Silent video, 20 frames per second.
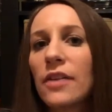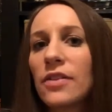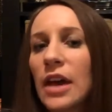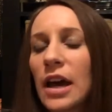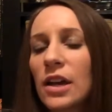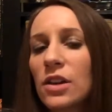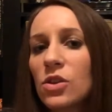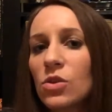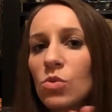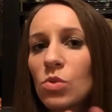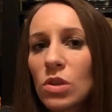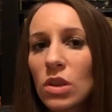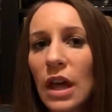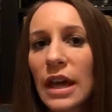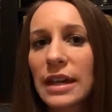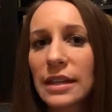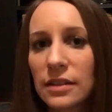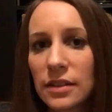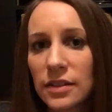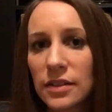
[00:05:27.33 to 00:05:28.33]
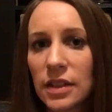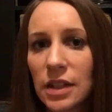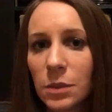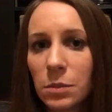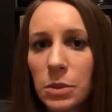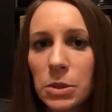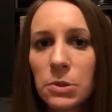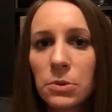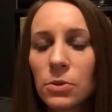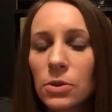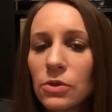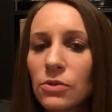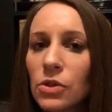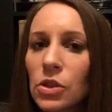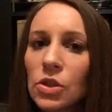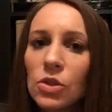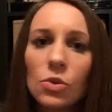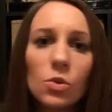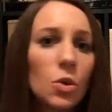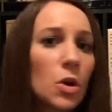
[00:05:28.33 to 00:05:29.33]
that you would like to see me
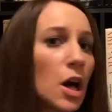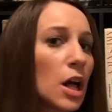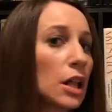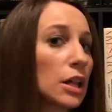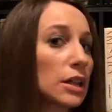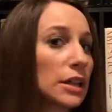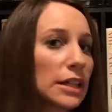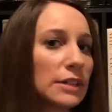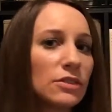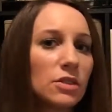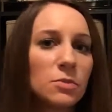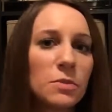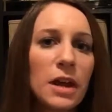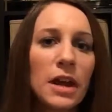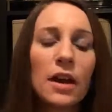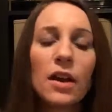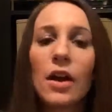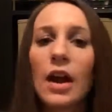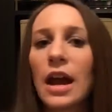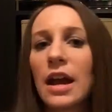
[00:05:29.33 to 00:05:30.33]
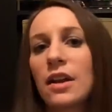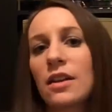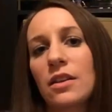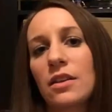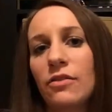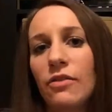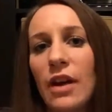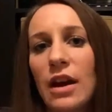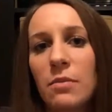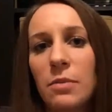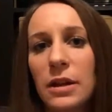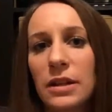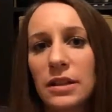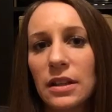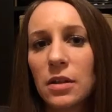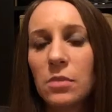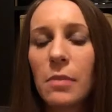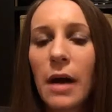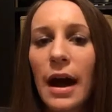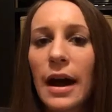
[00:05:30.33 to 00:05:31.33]
review. Leave them there, and if I pick
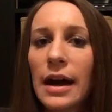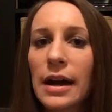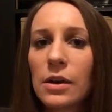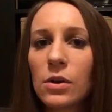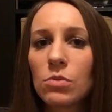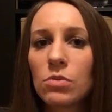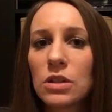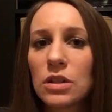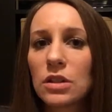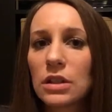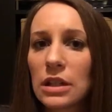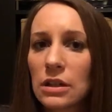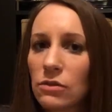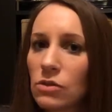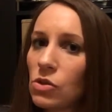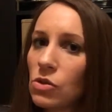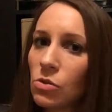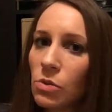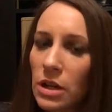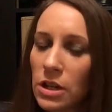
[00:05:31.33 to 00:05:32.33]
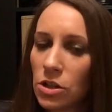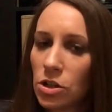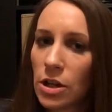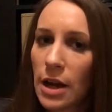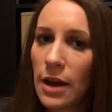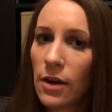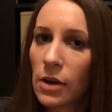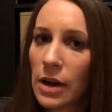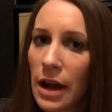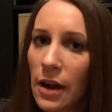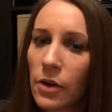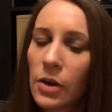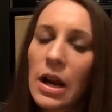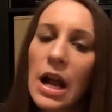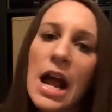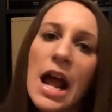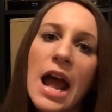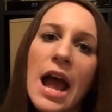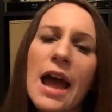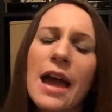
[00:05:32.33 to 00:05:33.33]
them, I will give you a shout out.
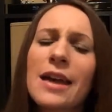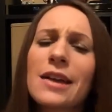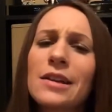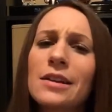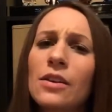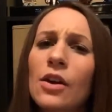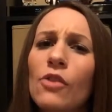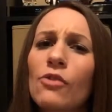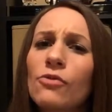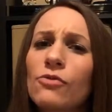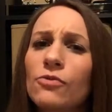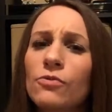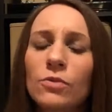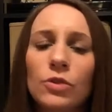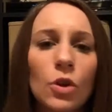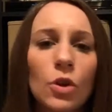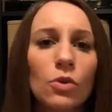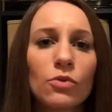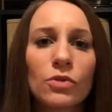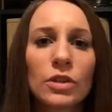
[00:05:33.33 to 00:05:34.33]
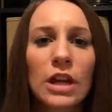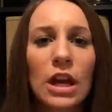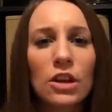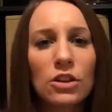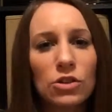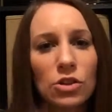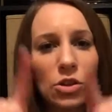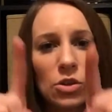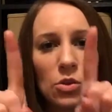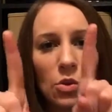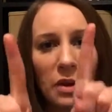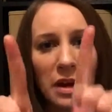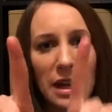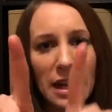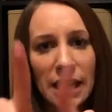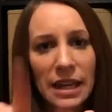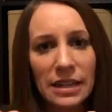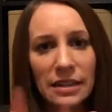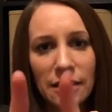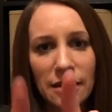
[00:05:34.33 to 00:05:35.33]
And don't forget to
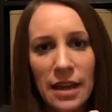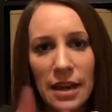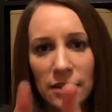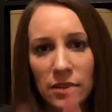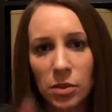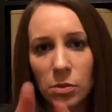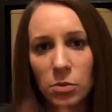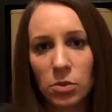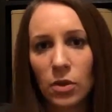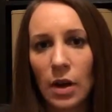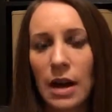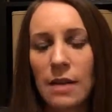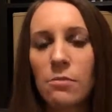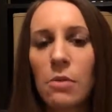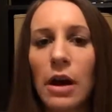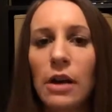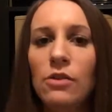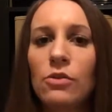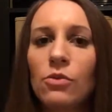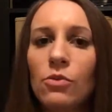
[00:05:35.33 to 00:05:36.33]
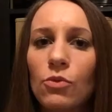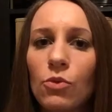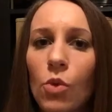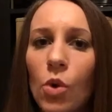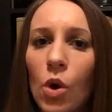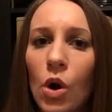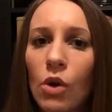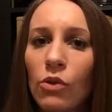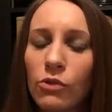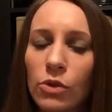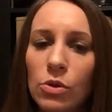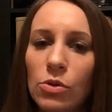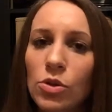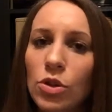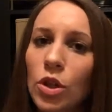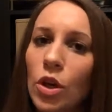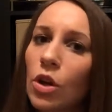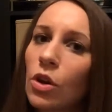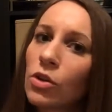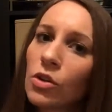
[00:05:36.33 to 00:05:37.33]
hit that subscribe button for
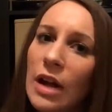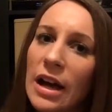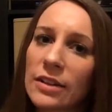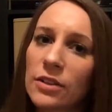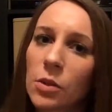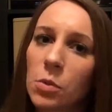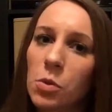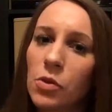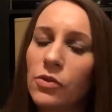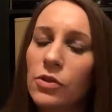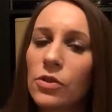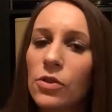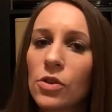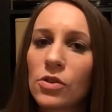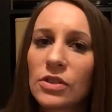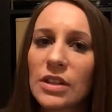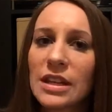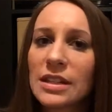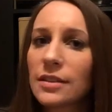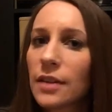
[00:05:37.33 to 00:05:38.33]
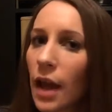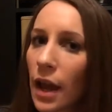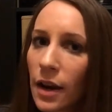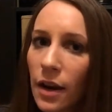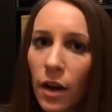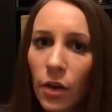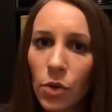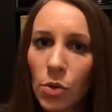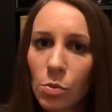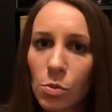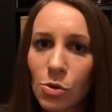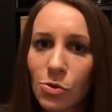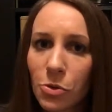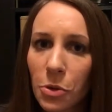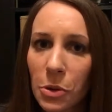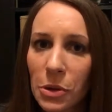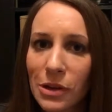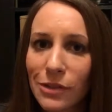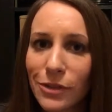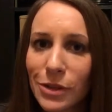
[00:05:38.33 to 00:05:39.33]
future Classic Movie Thursdays and other
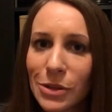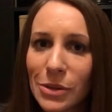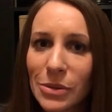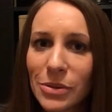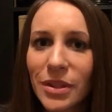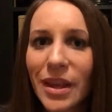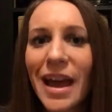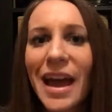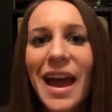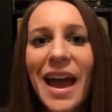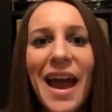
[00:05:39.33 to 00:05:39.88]
movie reviews.